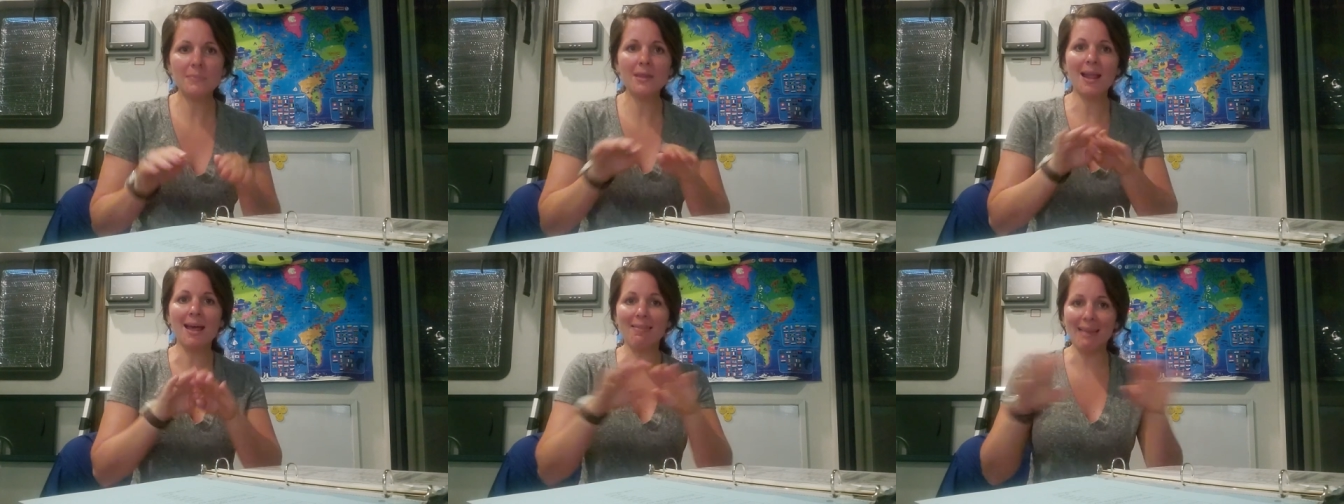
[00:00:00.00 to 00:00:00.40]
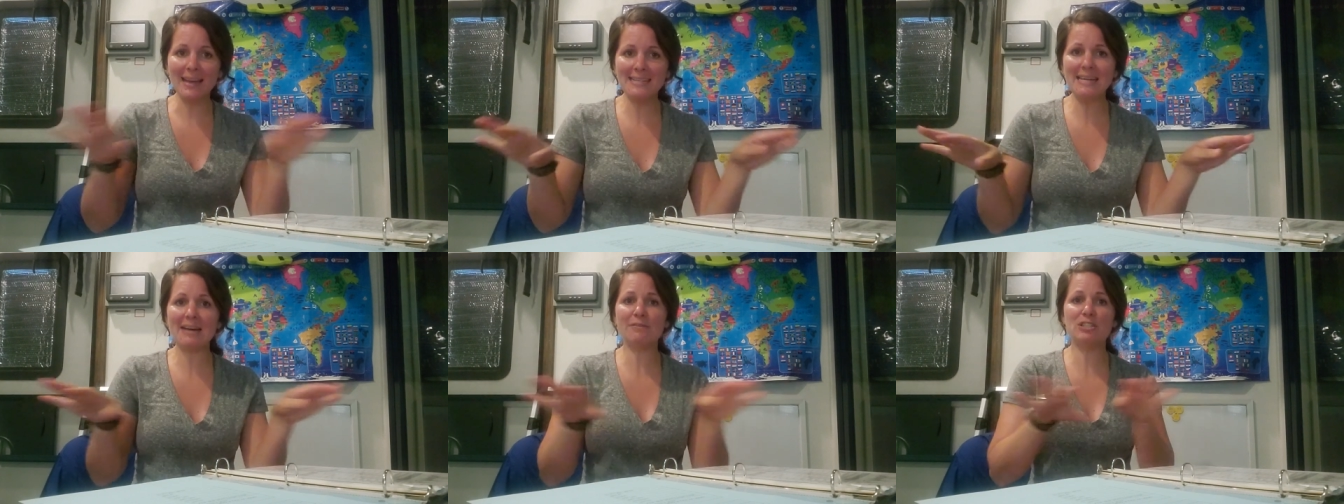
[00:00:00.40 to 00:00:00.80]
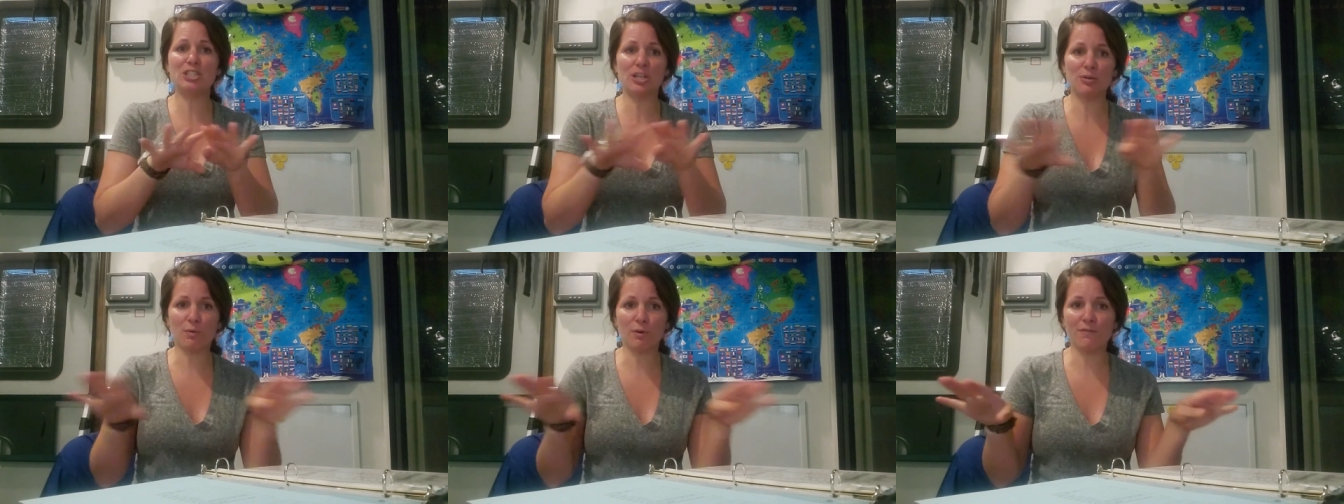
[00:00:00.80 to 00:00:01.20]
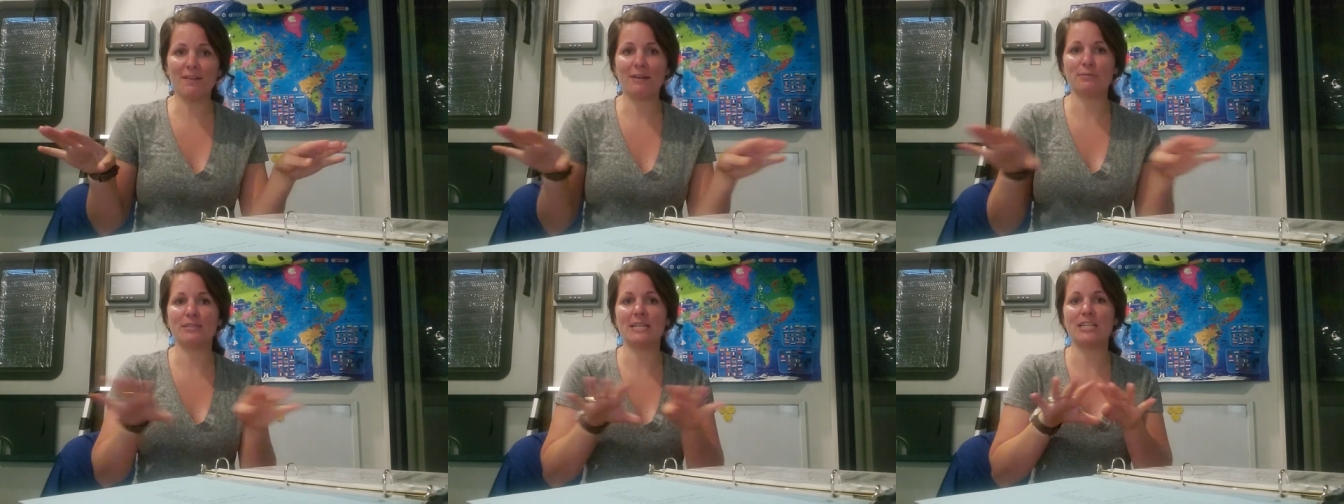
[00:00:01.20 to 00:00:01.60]
I like to have a general
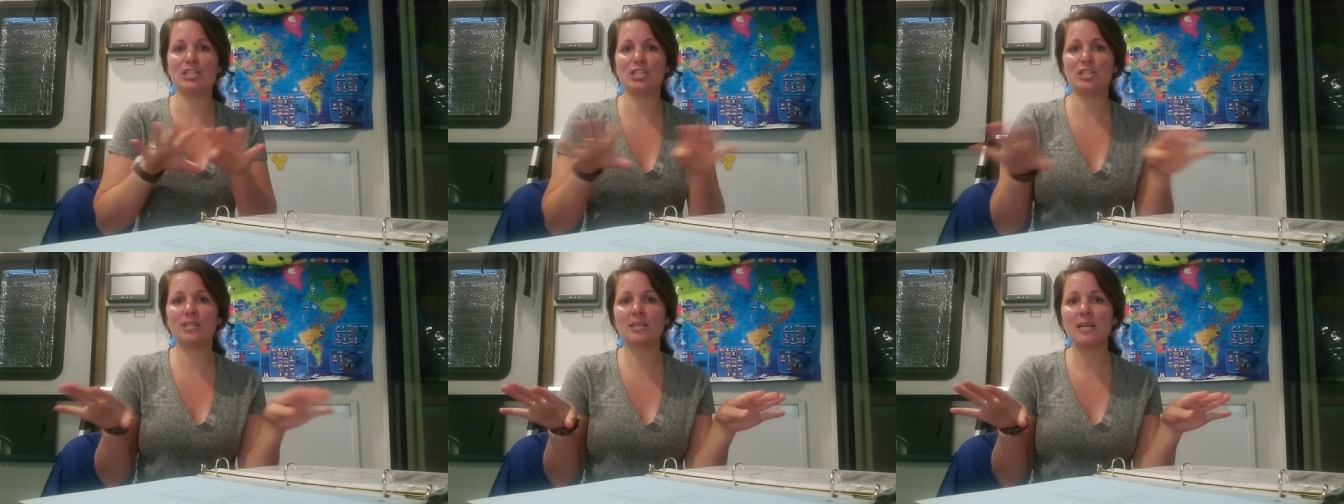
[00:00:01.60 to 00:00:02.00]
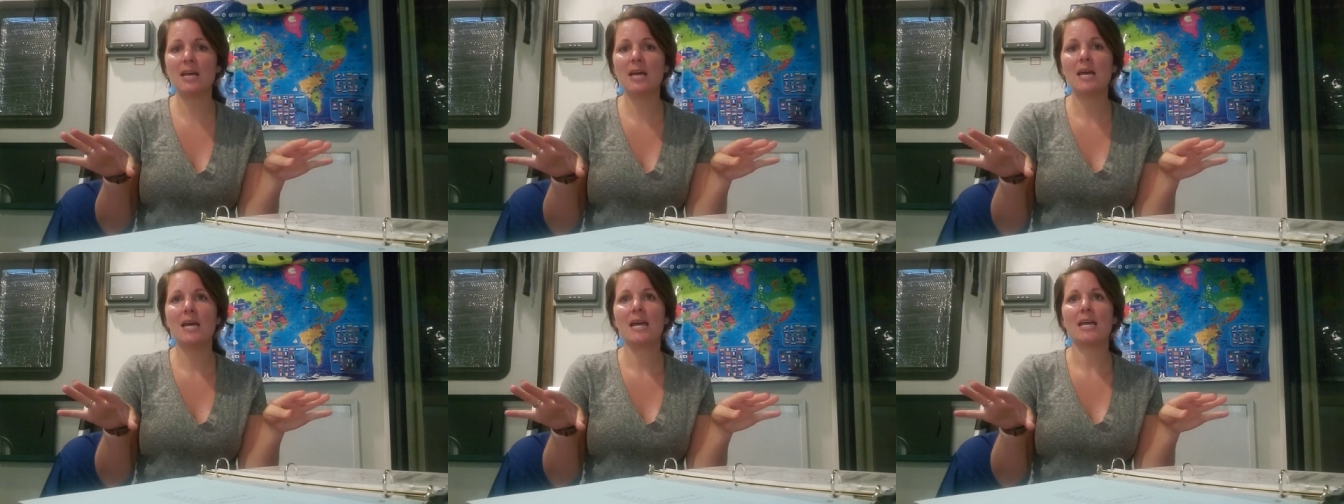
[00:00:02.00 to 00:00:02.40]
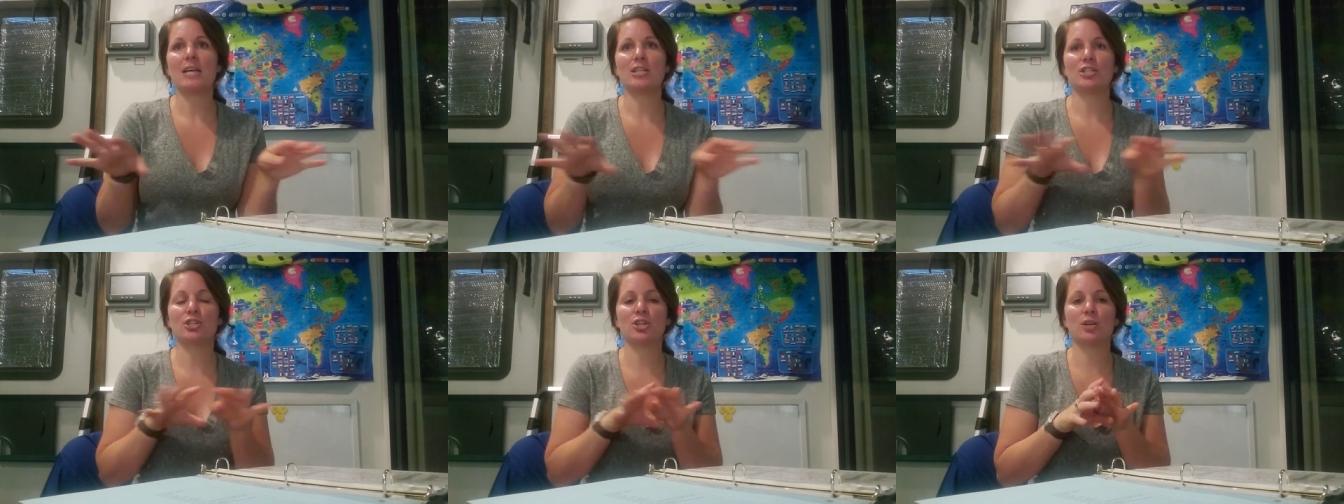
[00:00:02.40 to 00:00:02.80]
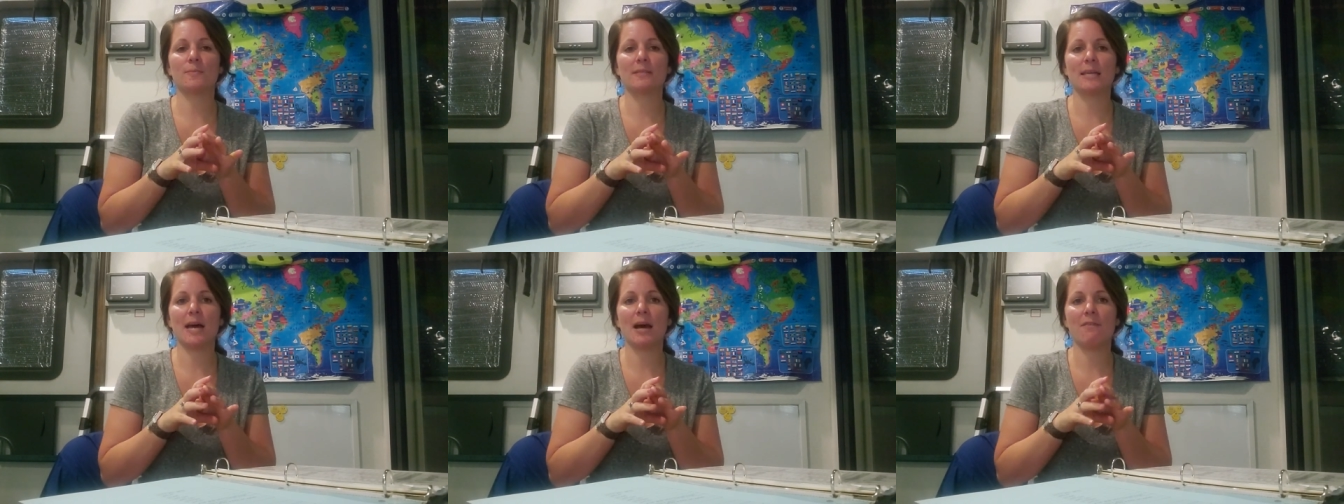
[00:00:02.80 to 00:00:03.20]
foundation in terms
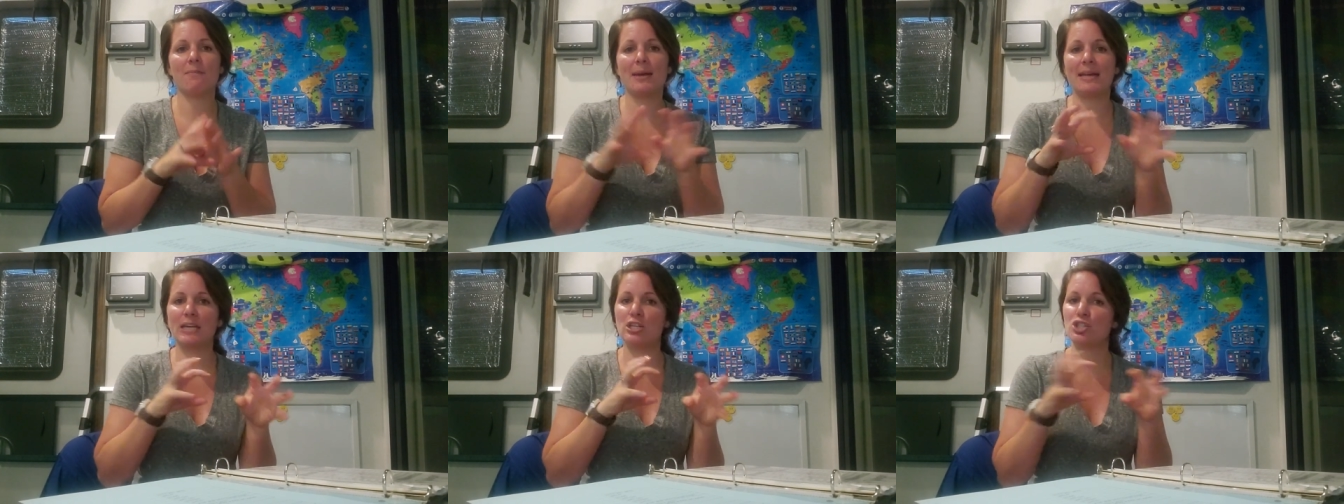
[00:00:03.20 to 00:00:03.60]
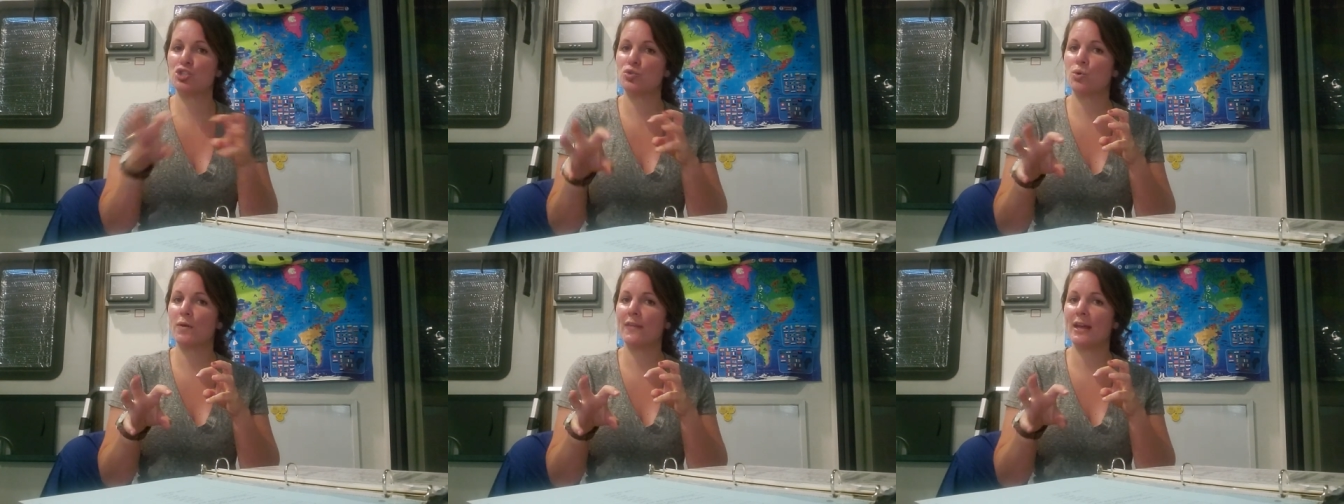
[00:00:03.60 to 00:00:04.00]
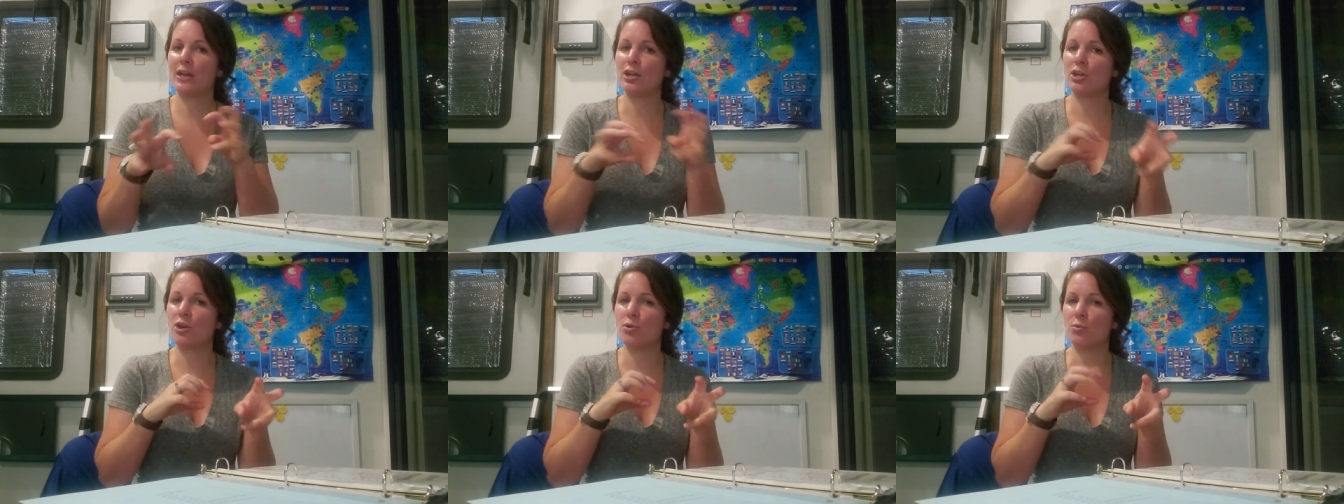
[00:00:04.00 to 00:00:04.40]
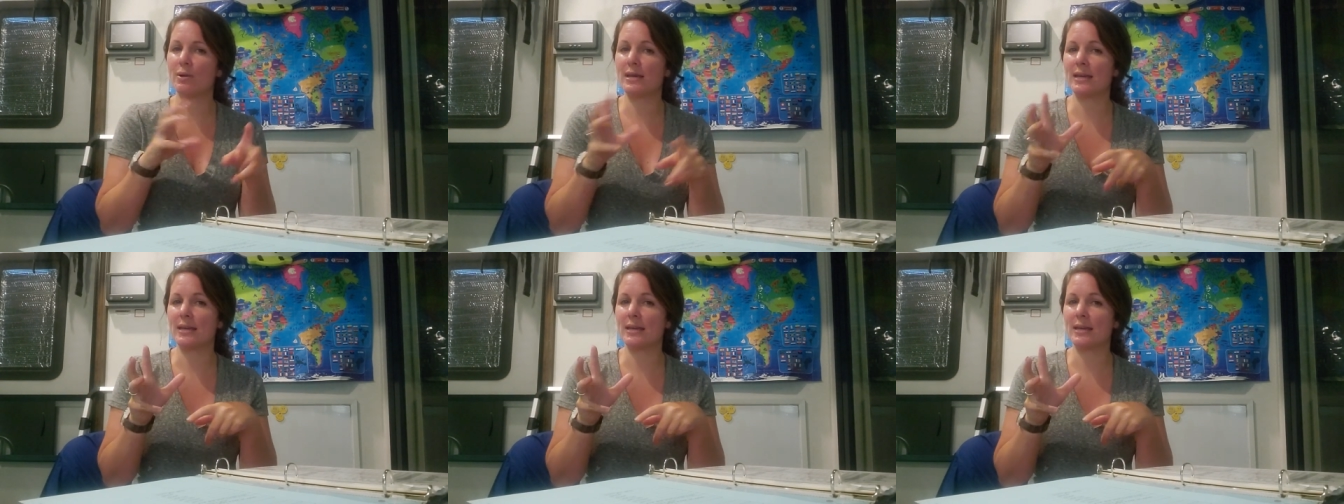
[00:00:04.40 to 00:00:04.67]
of making sure that no